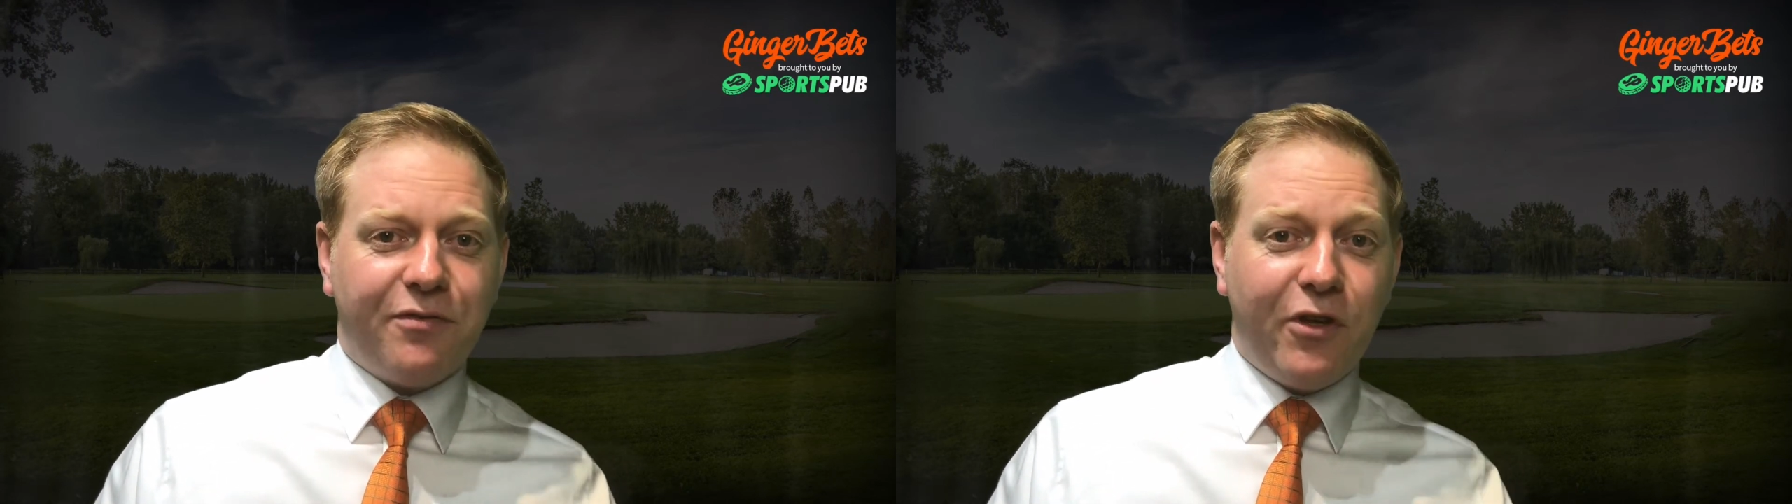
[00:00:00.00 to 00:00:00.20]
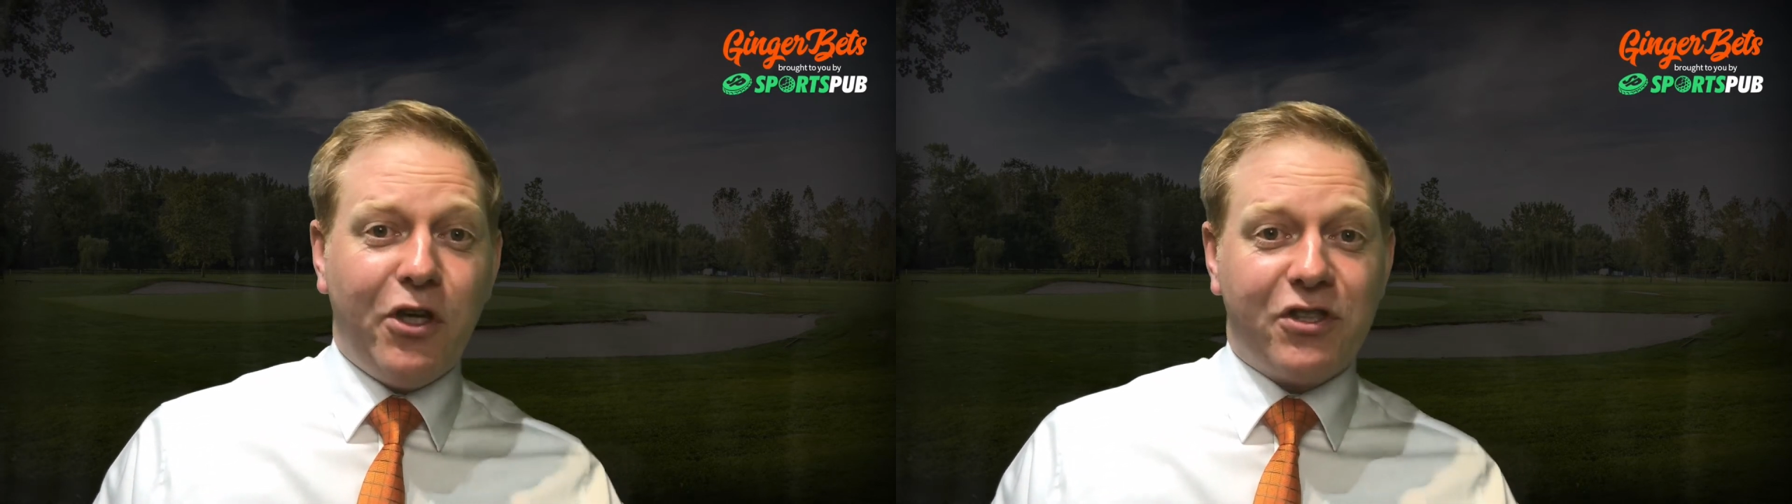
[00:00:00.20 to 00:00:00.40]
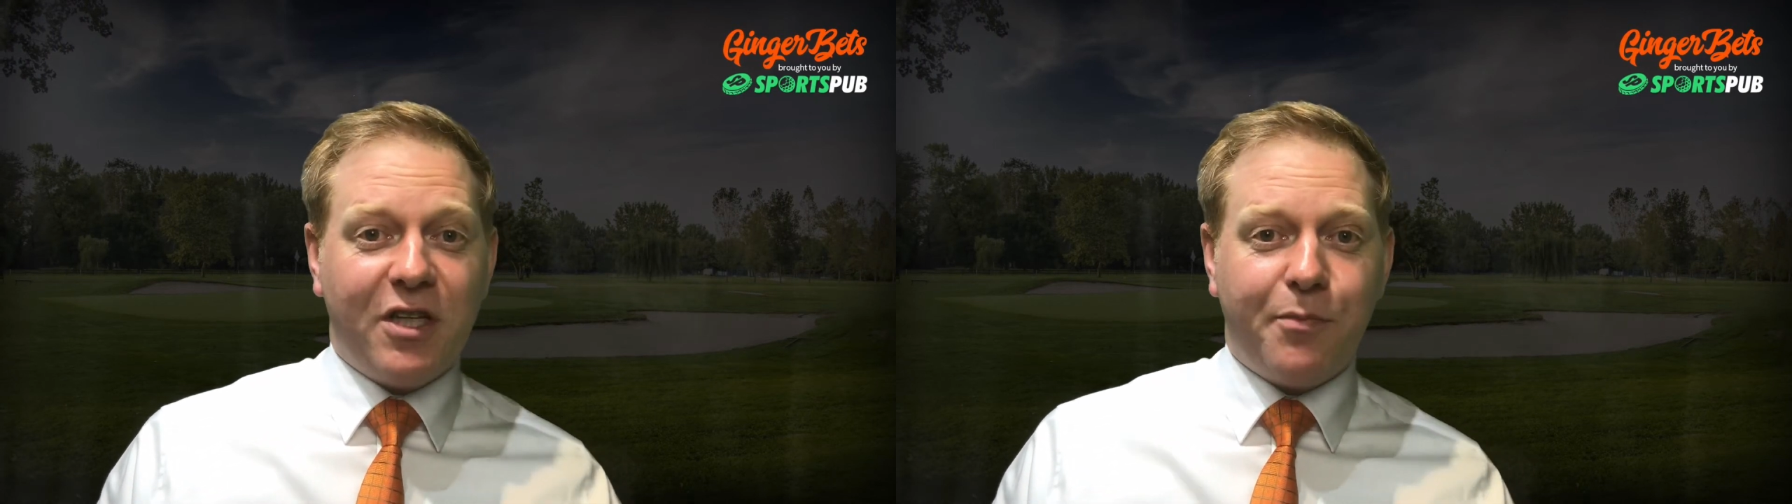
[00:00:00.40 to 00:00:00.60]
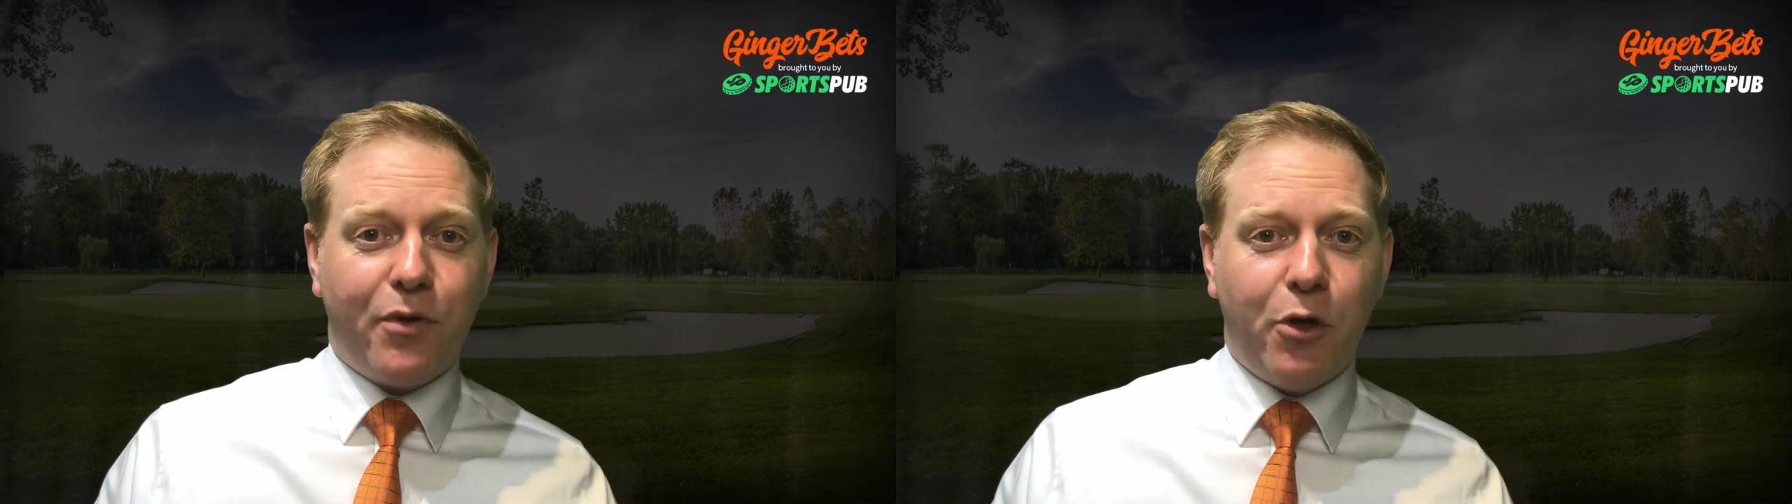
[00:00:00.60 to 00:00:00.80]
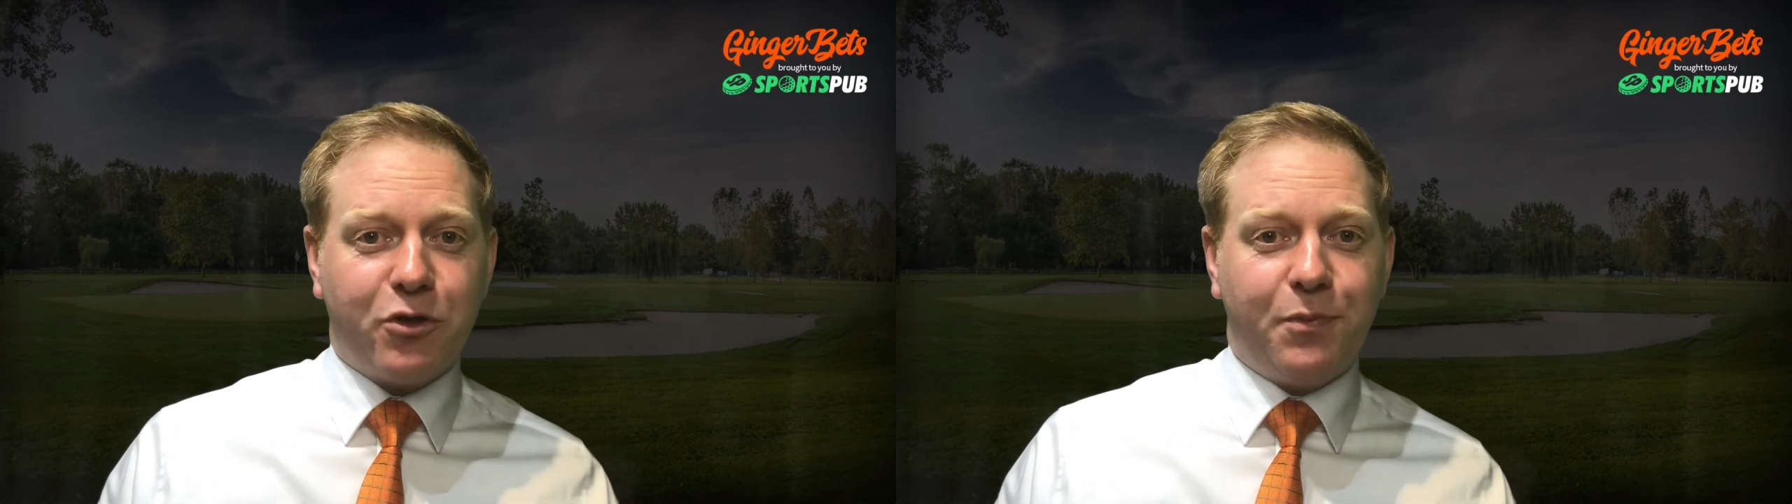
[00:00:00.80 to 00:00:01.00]
First in
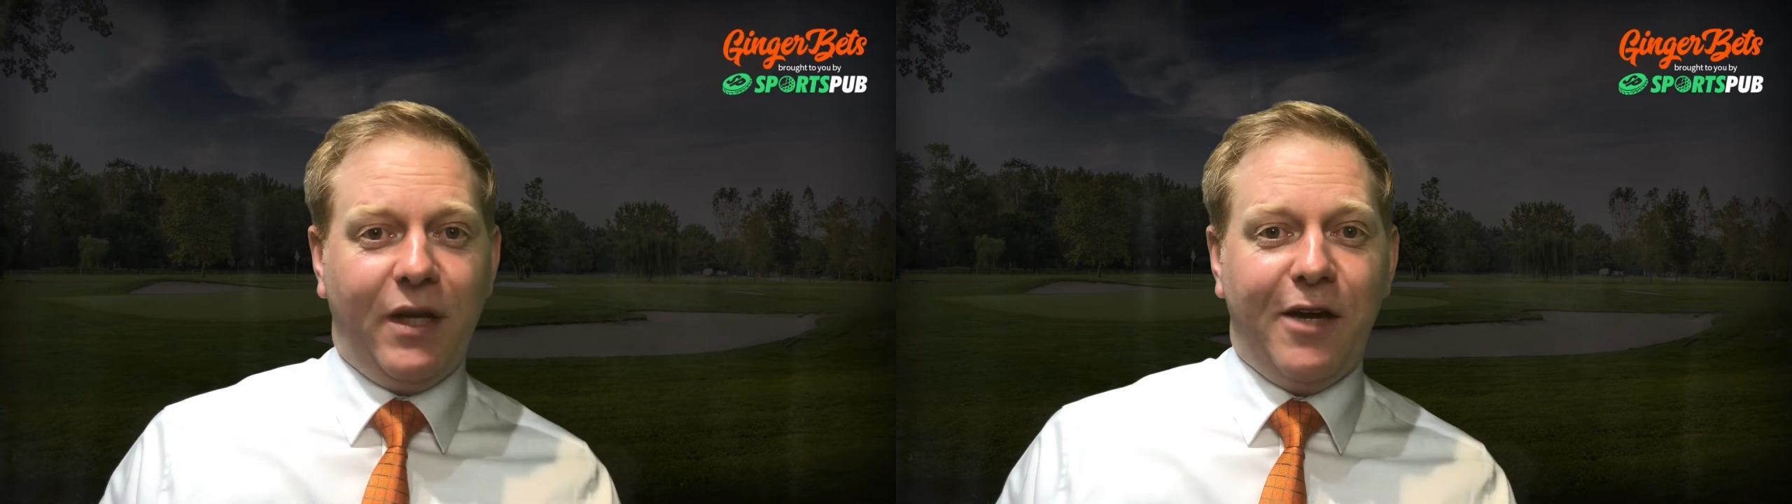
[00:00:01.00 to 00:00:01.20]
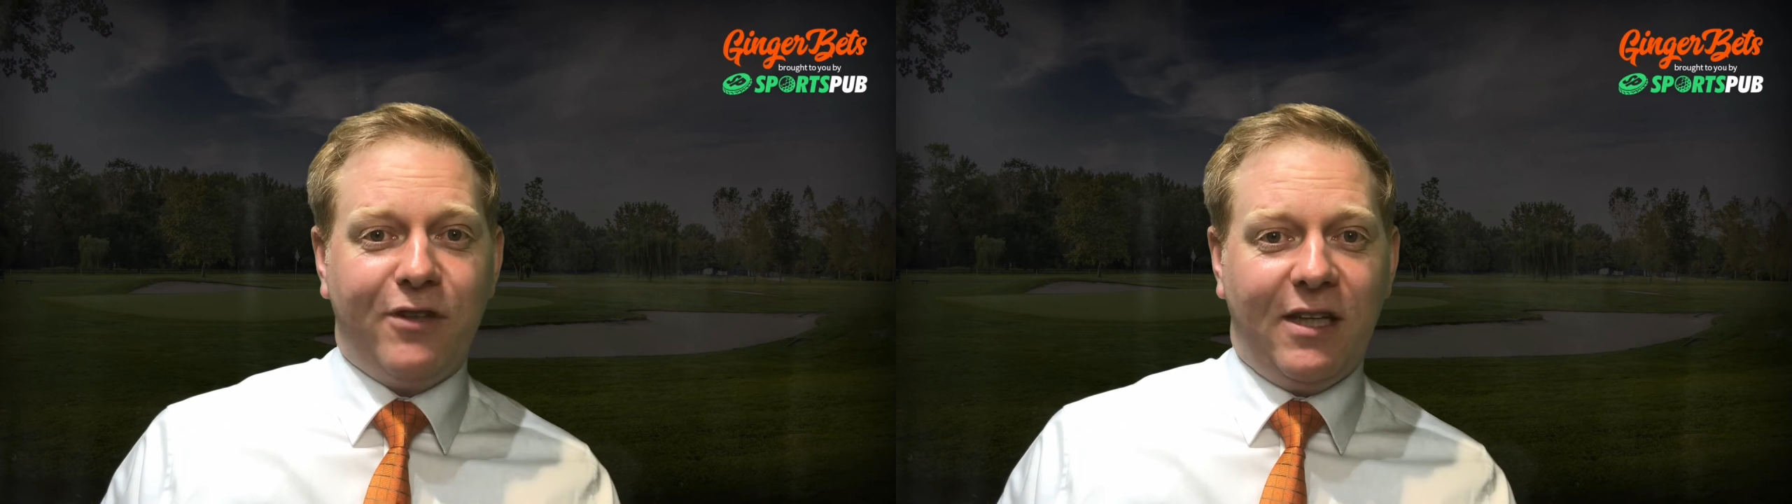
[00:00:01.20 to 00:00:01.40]
approach play over